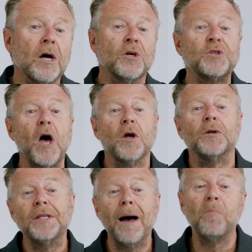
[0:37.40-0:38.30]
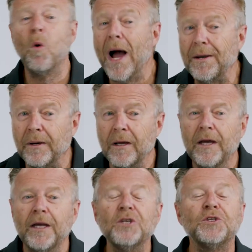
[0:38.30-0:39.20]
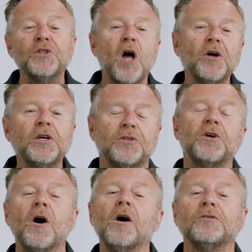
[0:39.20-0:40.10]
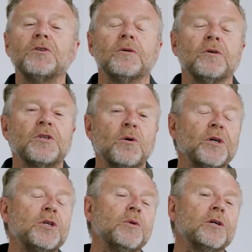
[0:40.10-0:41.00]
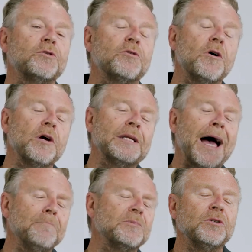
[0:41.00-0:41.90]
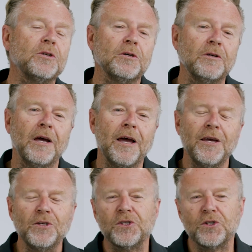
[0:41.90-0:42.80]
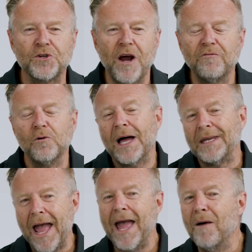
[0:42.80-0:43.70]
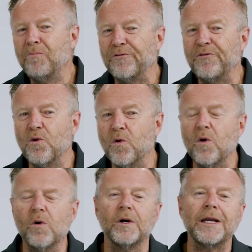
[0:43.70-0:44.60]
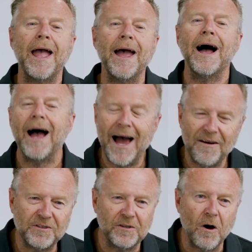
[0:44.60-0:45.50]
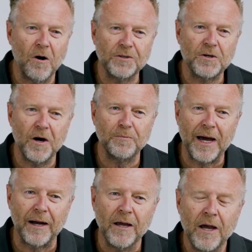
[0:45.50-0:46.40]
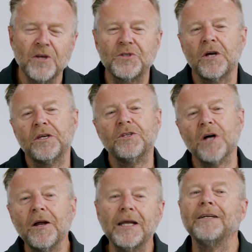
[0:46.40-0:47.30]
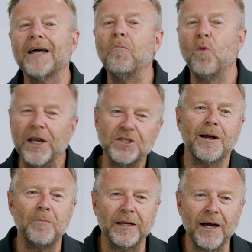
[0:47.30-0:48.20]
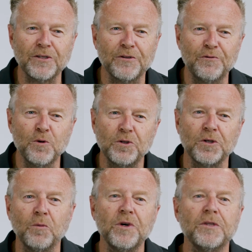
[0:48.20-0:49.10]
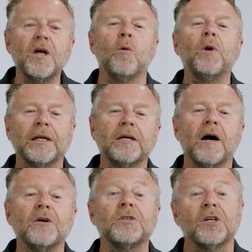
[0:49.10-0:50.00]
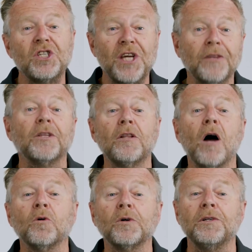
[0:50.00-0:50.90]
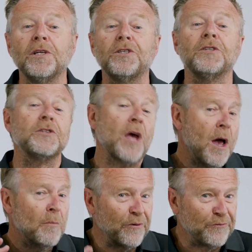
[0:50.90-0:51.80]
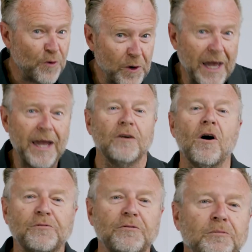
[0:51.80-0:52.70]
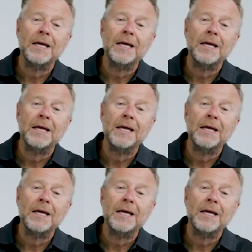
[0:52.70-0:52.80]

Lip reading: So, number one is know your tides. So what you want to try and aim to do is to travel an hour before or an hour after the high tide mark, so you don't end up wedged up against the forging with nowhere to go. So check the local conditions before you head off.